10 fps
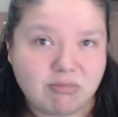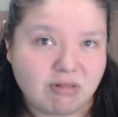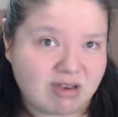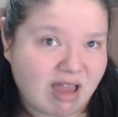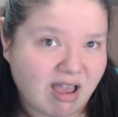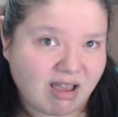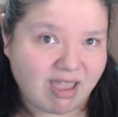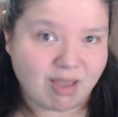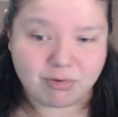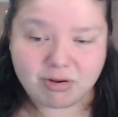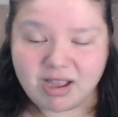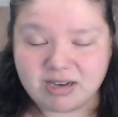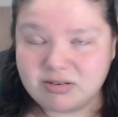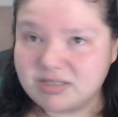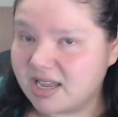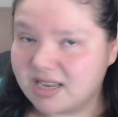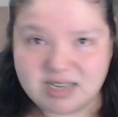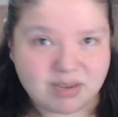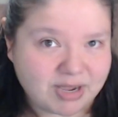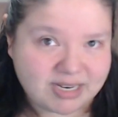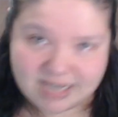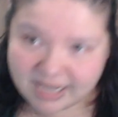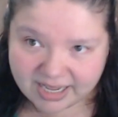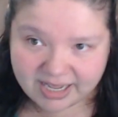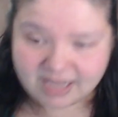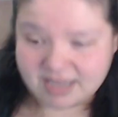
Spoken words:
not on camera. I do take it day by day.